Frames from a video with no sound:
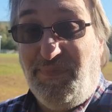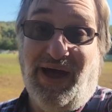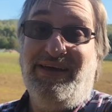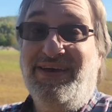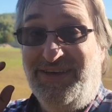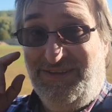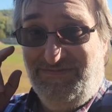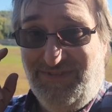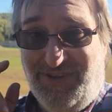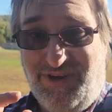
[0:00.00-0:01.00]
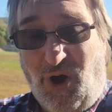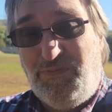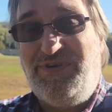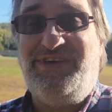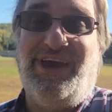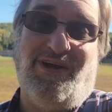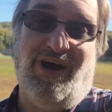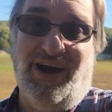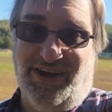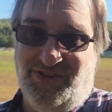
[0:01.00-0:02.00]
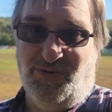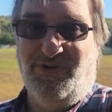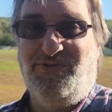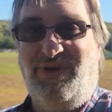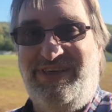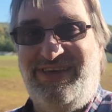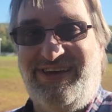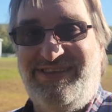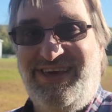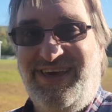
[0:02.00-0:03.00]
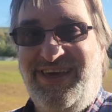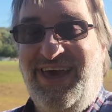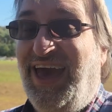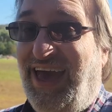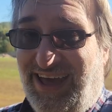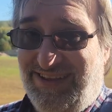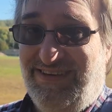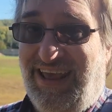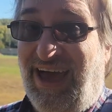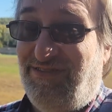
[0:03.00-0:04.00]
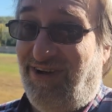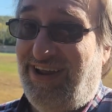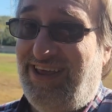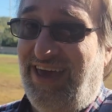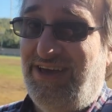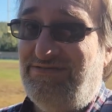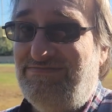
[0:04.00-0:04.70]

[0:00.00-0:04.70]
But hope to see you here on October 26th, and have a great day.